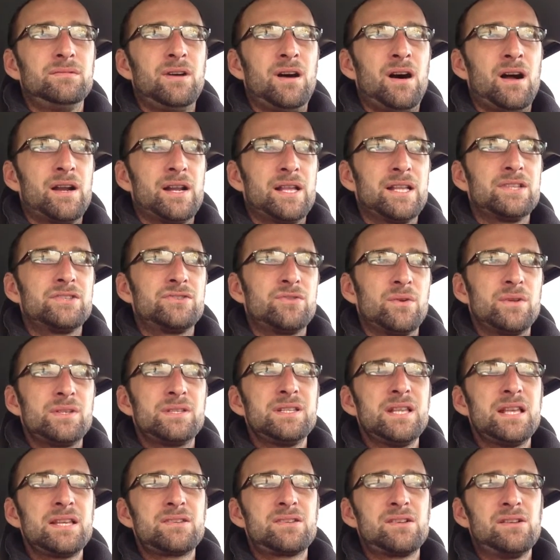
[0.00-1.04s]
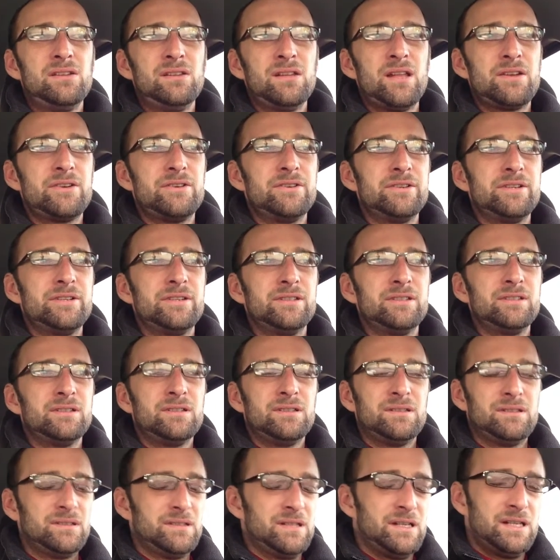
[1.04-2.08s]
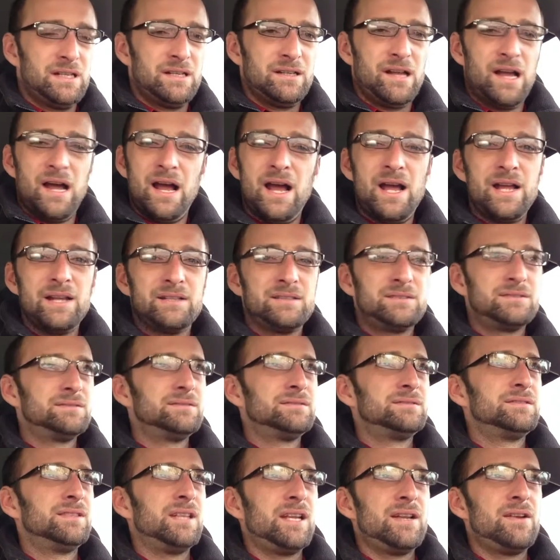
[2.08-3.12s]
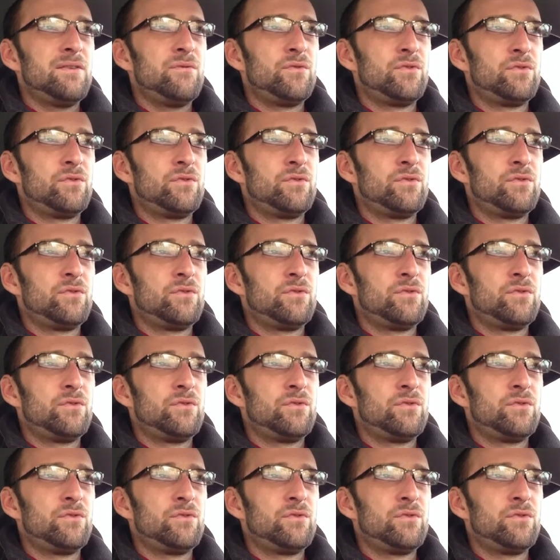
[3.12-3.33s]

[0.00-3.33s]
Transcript: on it, so it's less cluttered. It